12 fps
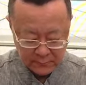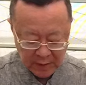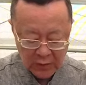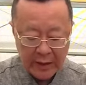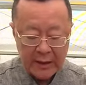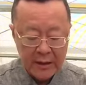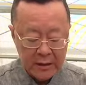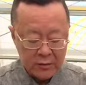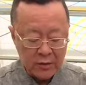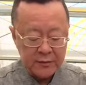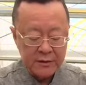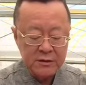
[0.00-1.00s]
Okay,
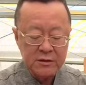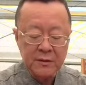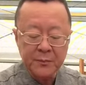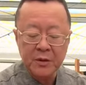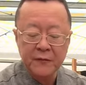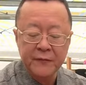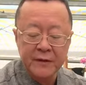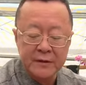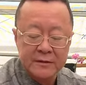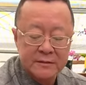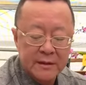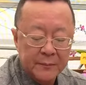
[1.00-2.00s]
so this is the perfect
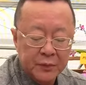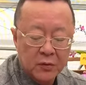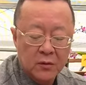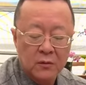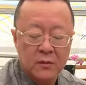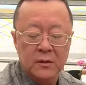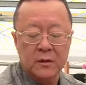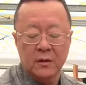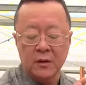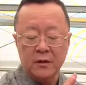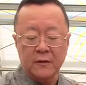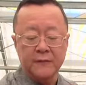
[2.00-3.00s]
example
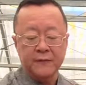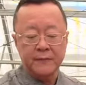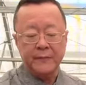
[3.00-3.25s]
of,